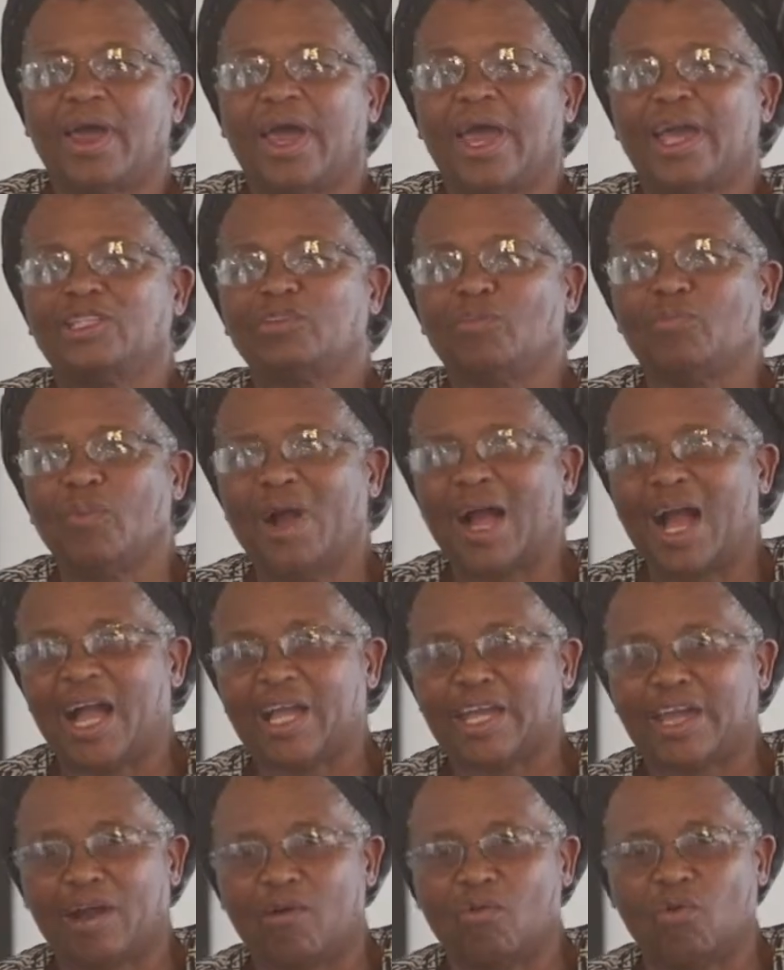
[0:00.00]
At
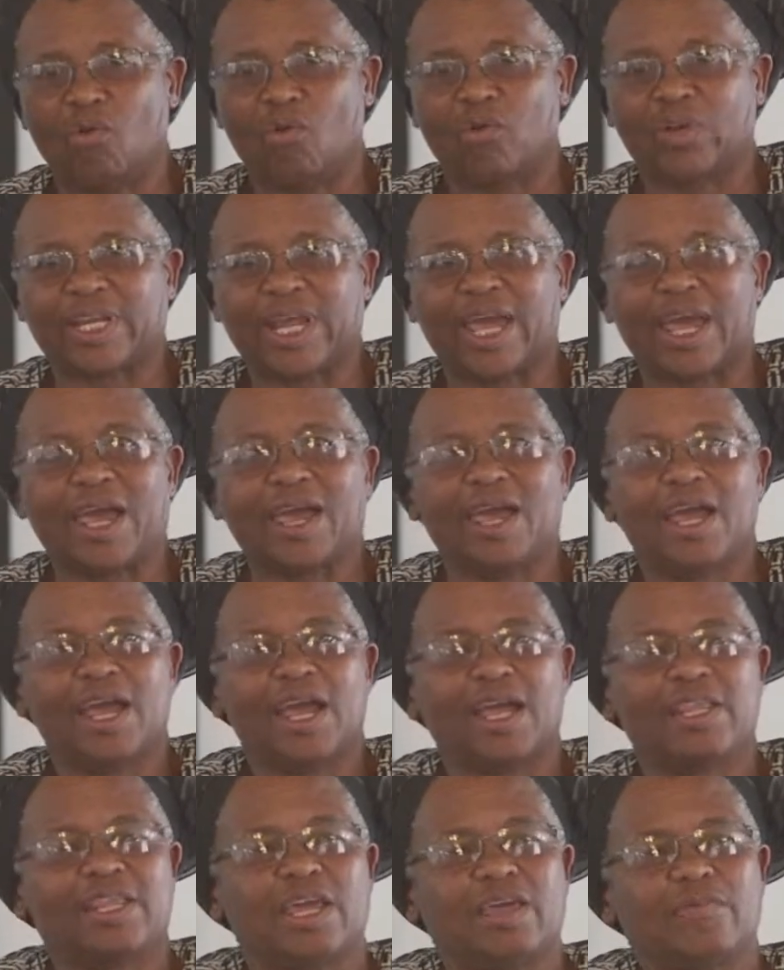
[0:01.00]
Umkhanyakude,
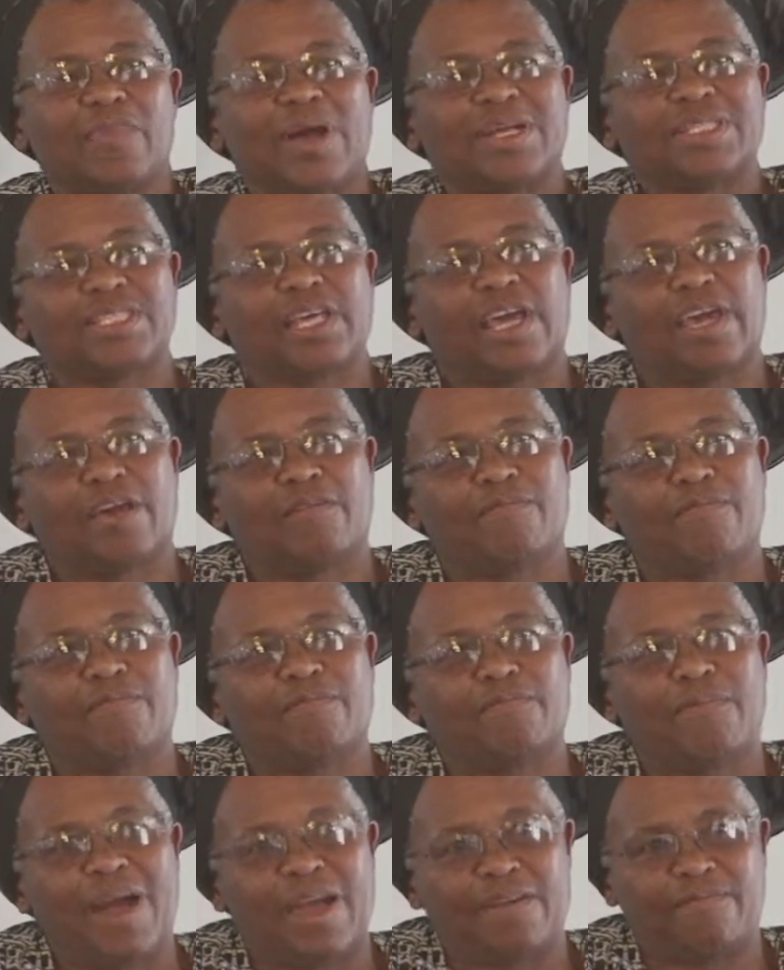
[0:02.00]
they must have
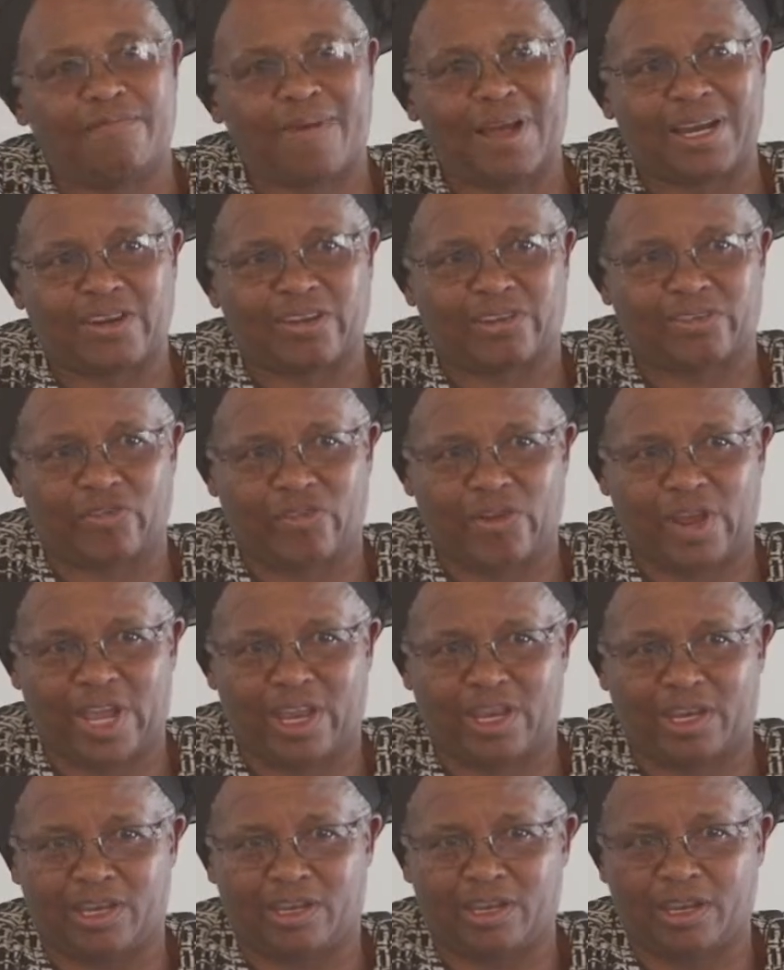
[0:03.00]
500
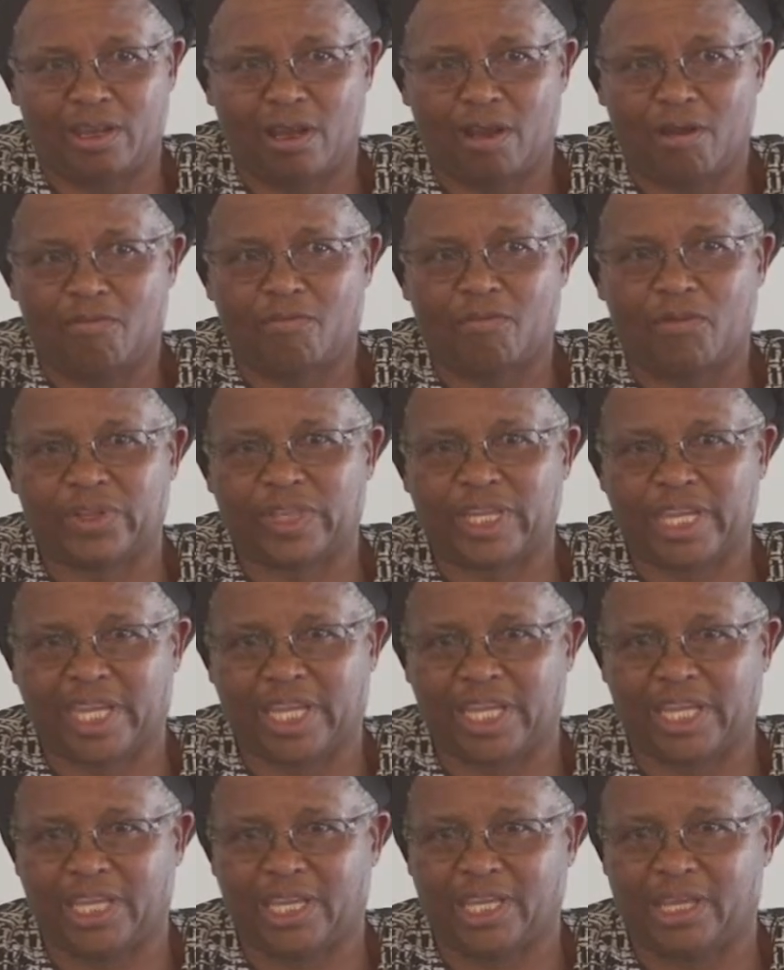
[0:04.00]
rand for the
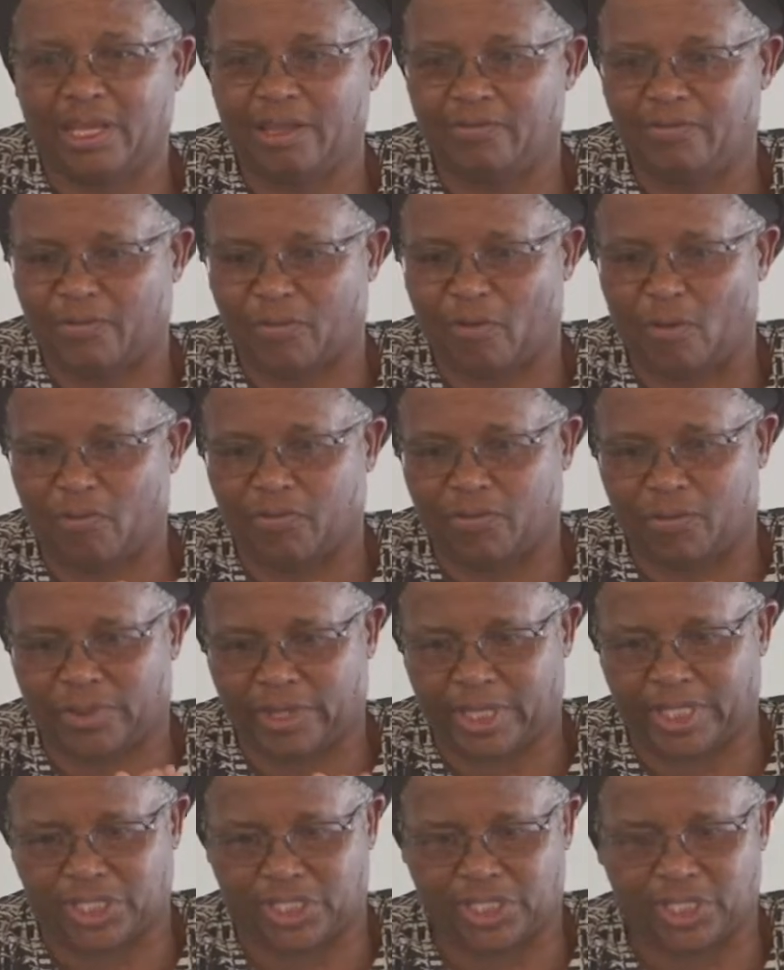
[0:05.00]
key, for
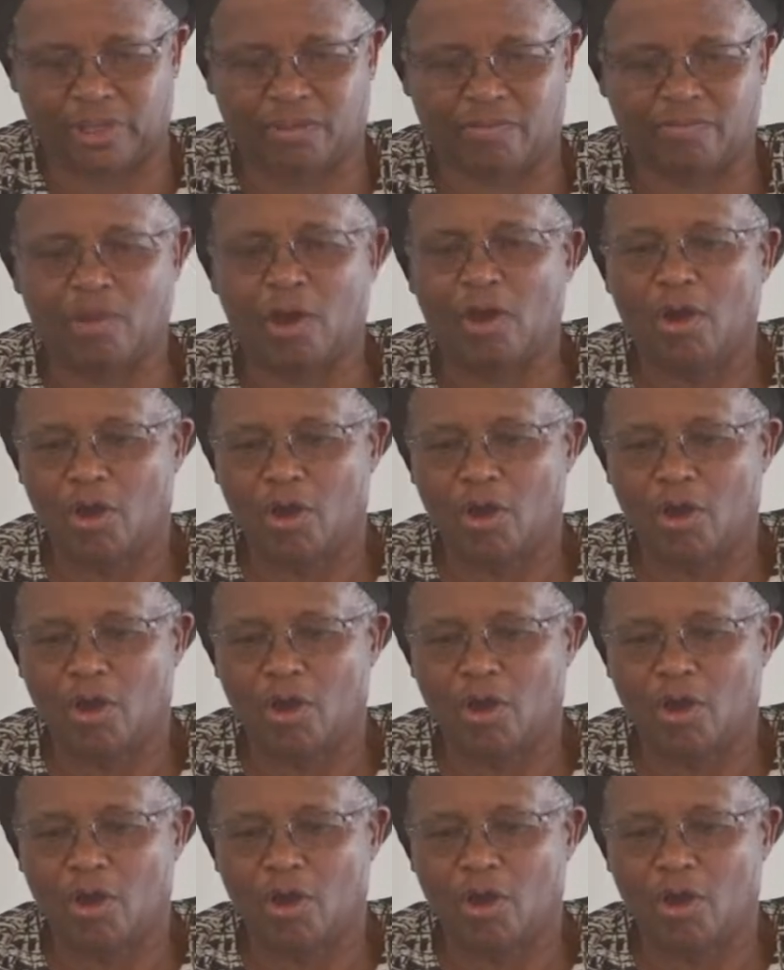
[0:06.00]
the chief.